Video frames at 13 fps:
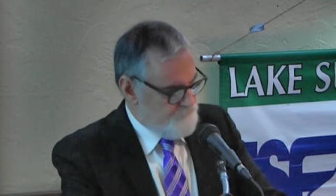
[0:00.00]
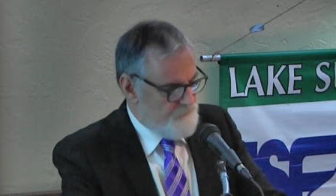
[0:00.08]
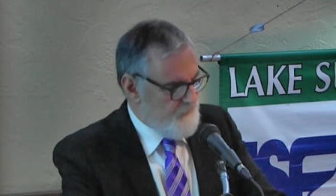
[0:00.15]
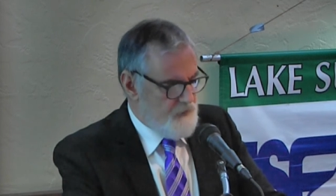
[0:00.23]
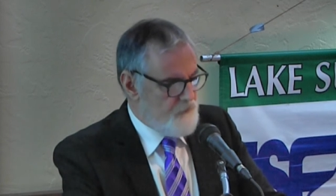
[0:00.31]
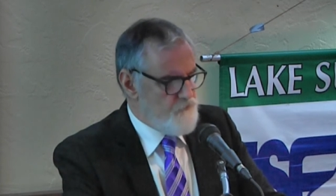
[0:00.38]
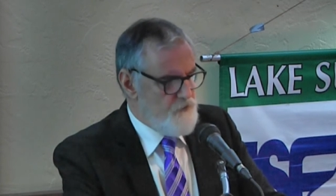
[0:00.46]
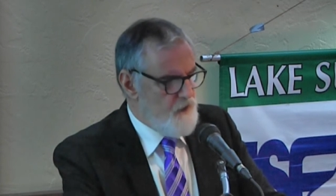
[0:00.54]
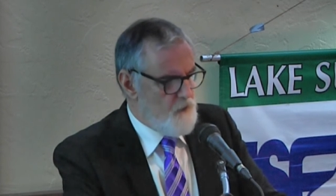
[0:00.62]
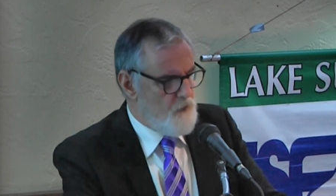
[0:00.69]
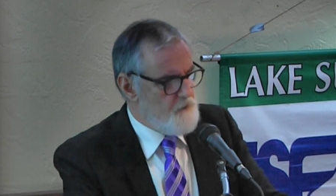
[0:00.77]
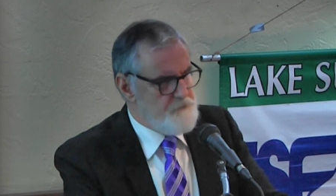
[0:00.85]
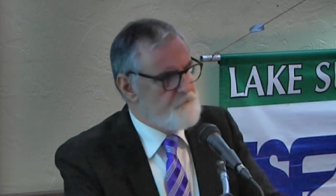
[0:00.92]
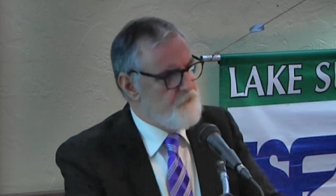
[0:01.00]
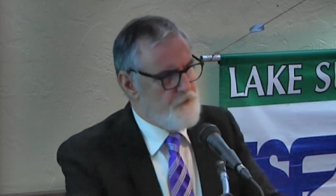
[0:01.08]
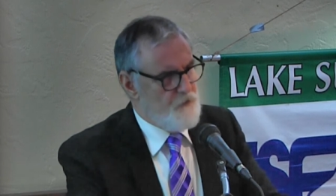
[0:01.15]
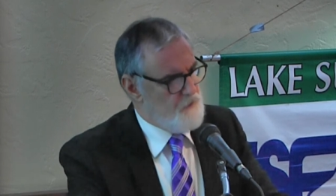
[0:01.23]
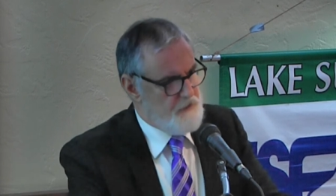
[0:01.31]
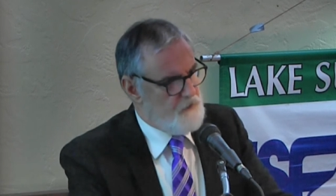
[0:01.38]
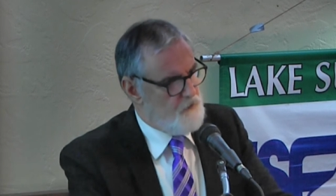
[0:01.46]
That's not why people
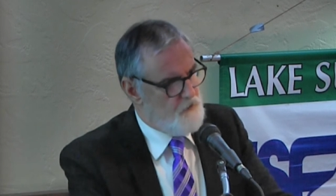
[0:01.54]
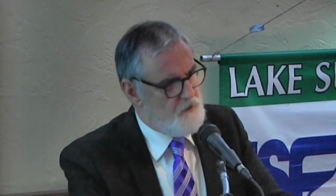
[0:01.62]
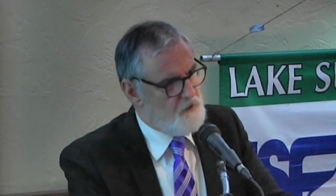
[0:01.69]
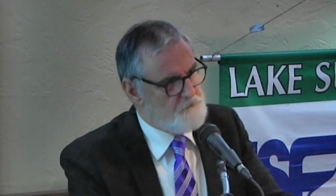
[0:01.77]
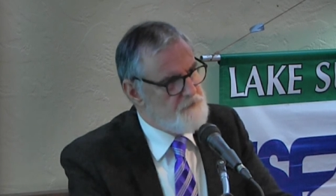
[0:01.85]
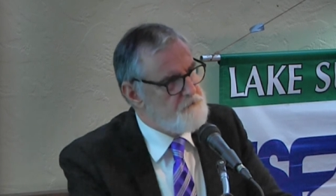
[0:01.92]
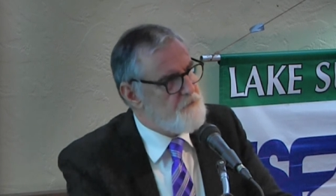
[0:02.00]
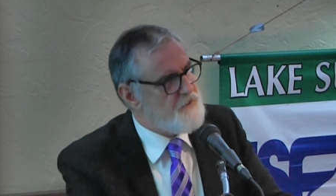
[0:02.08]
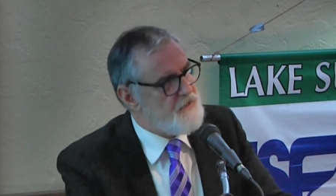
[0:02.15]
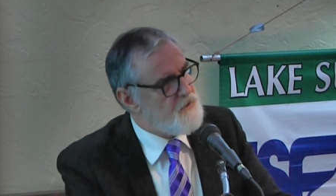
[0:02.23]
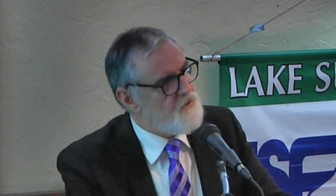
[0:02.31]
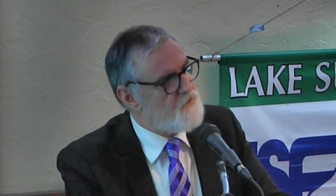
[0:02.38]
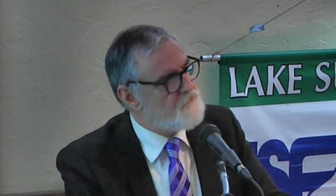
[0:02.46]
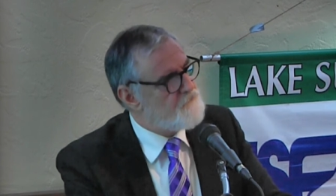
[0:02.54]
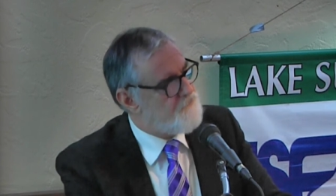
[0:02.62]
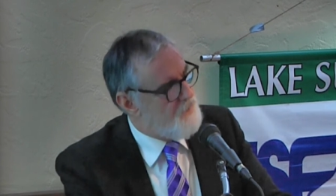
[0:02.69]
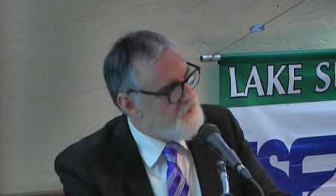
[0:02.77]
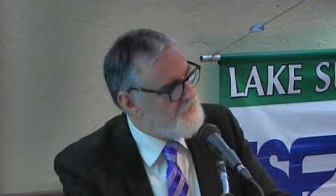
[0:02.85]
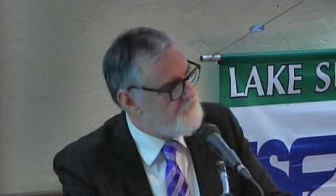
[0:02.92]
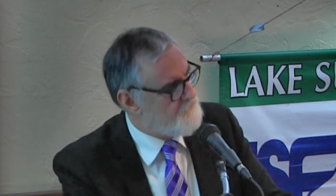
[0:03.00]
don't get along. People get along
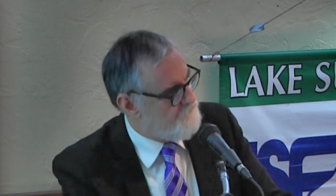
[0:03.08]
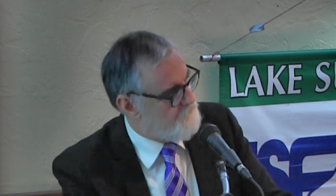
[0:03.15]
fine if